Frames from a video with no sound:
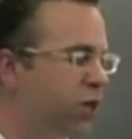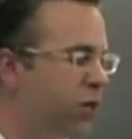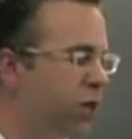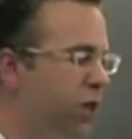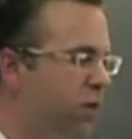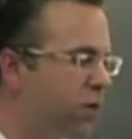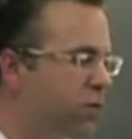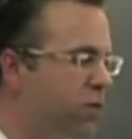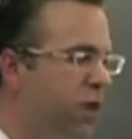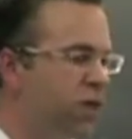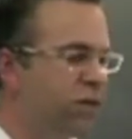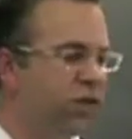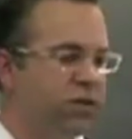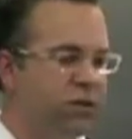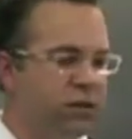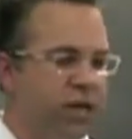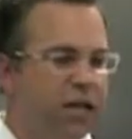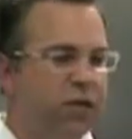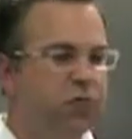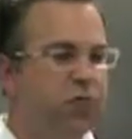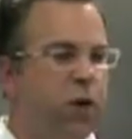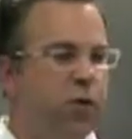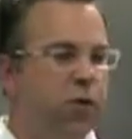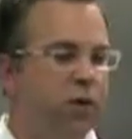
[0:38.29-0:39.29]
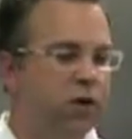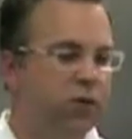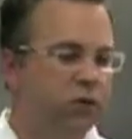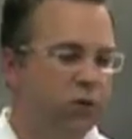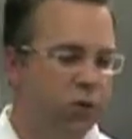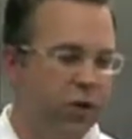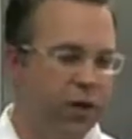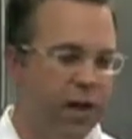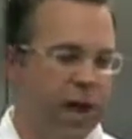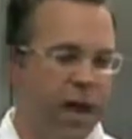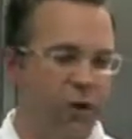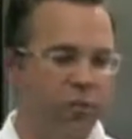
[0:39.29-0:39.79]
Chef Creations. That's why we use
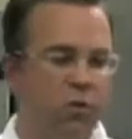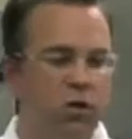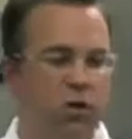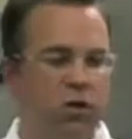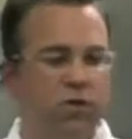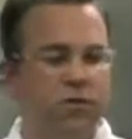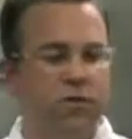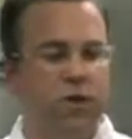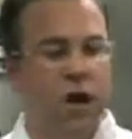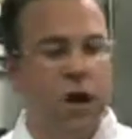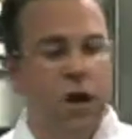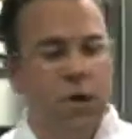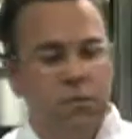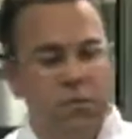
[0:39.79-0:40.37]
organic produce.